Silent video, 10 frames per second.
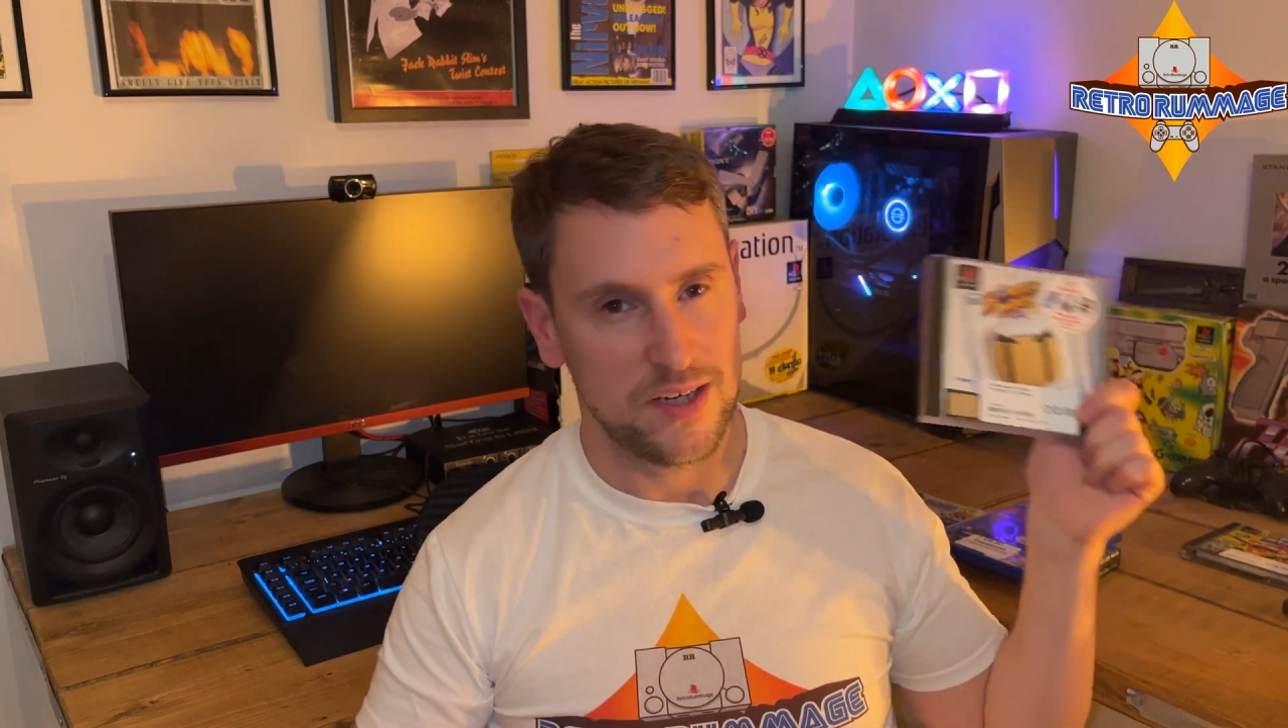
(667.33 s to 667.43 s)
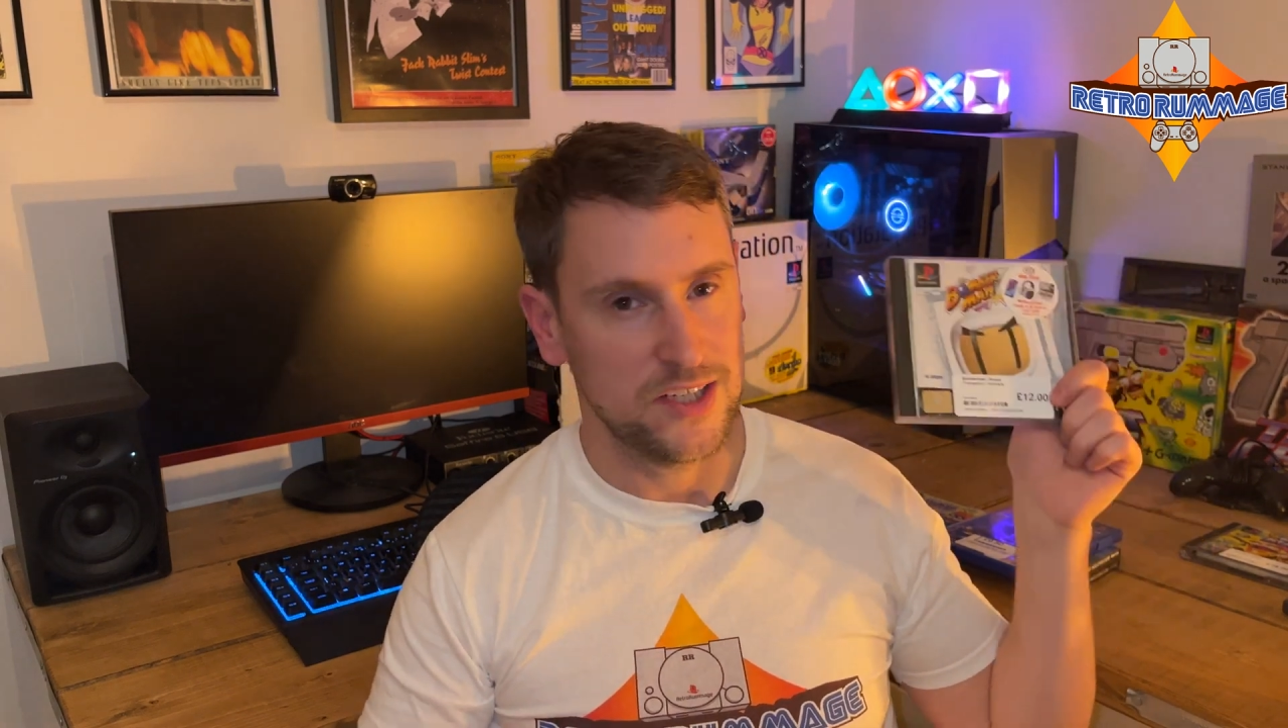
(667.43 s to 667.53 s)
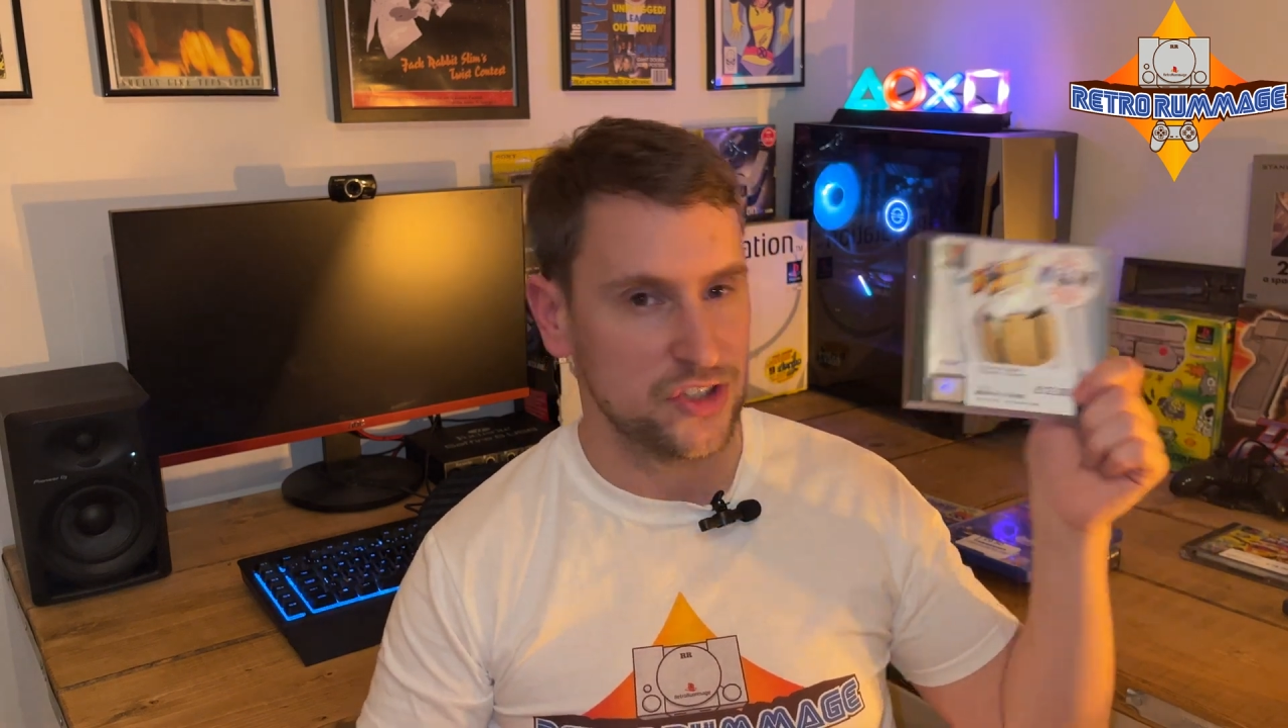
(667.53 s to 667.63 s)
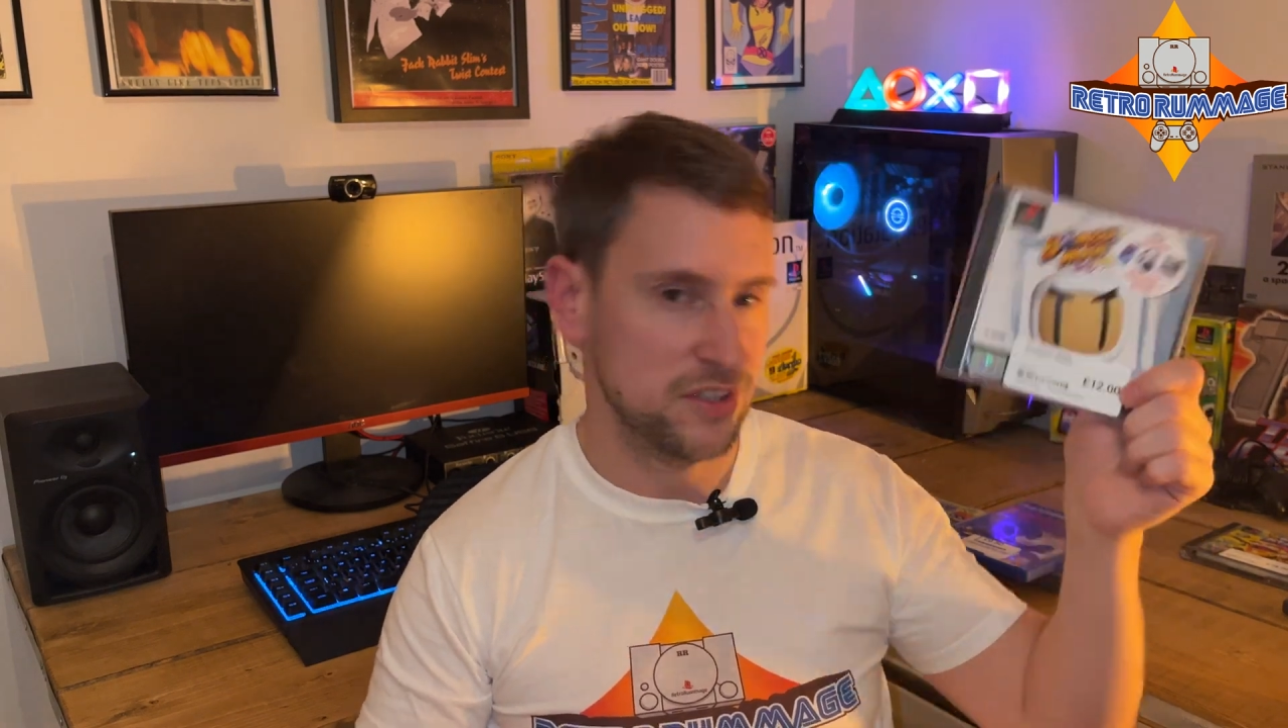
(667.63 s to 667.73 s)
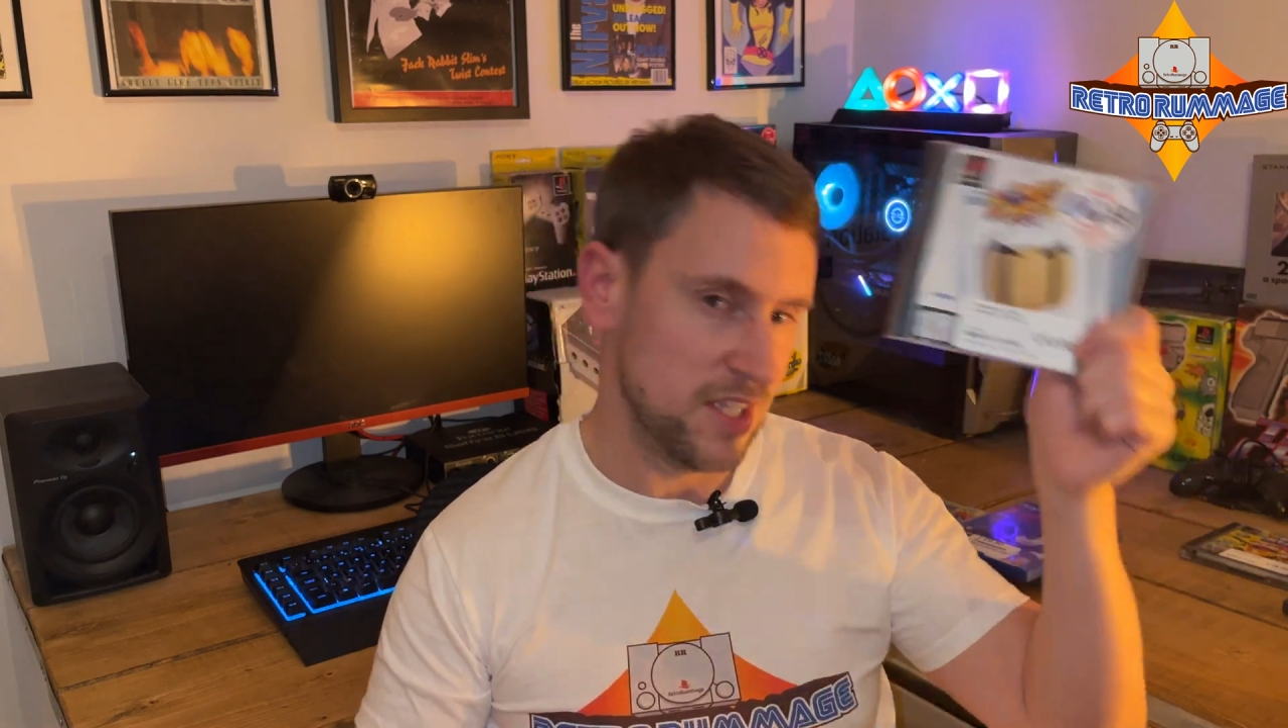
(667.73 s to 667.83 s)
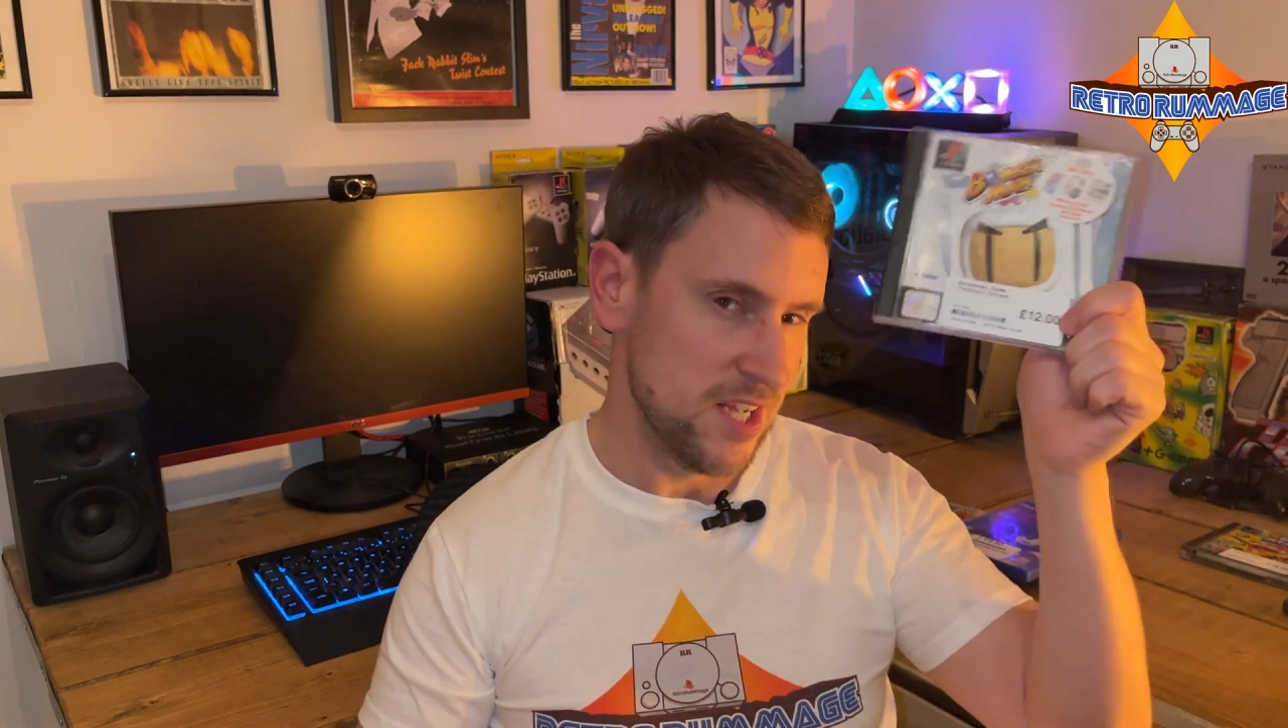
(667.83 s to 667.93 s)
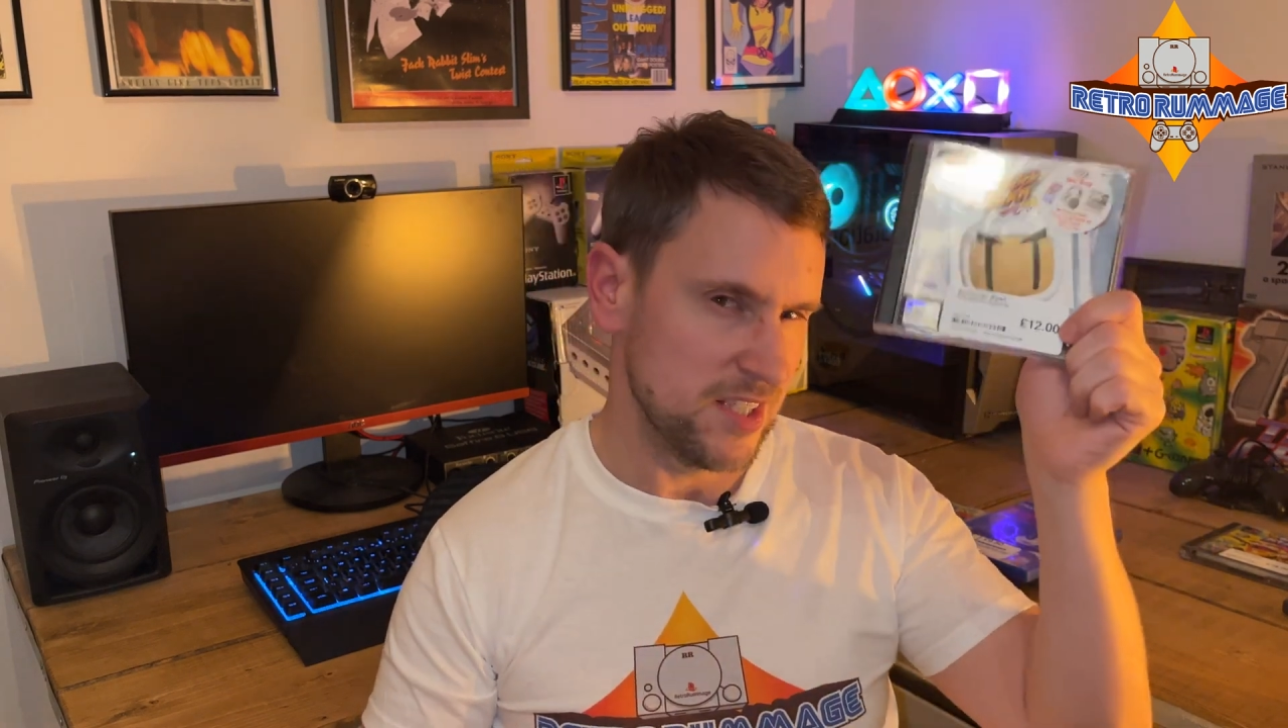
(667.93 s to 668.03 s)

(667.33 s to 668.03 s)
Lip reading: collection.